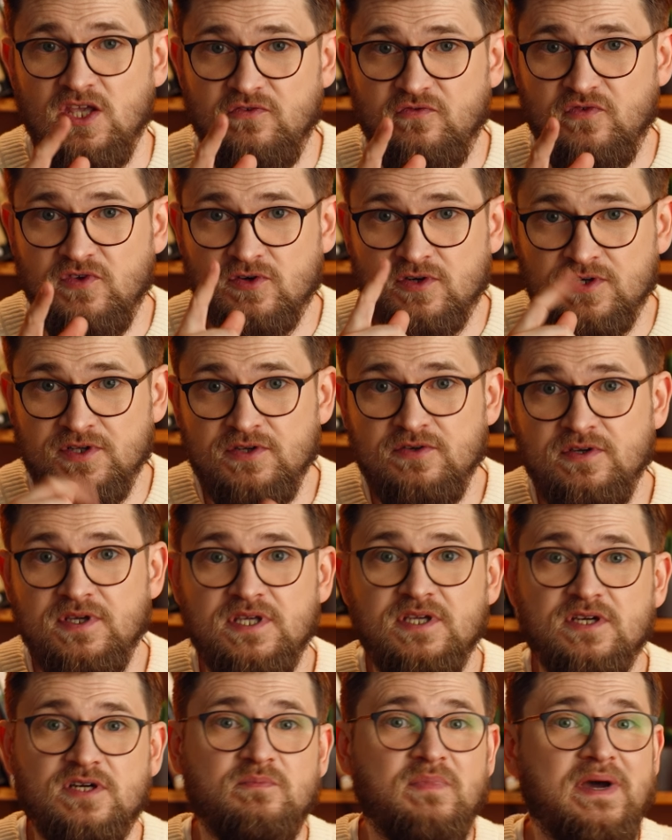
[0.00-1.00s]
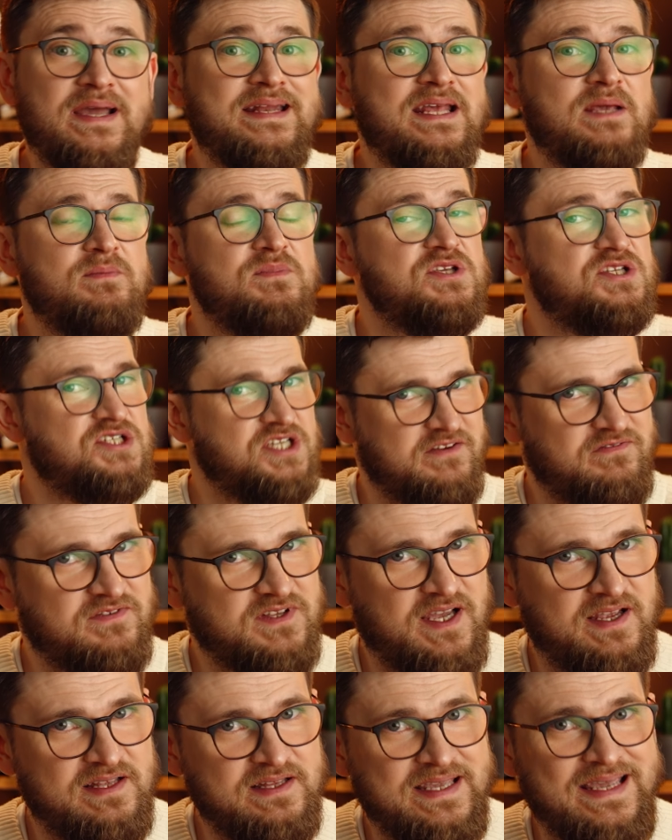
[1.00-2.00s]
If you're new here, my name is Jeff
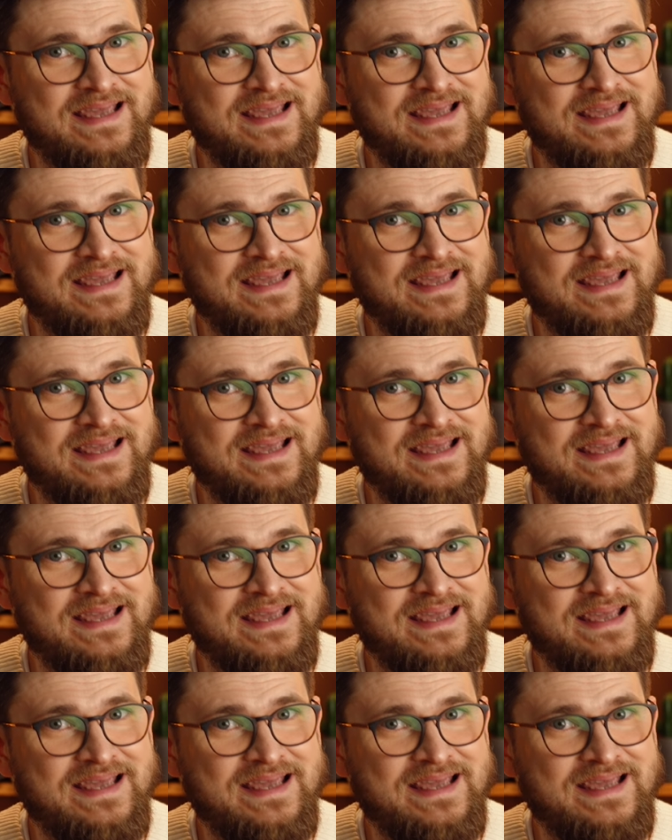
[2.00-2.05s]
Tiley,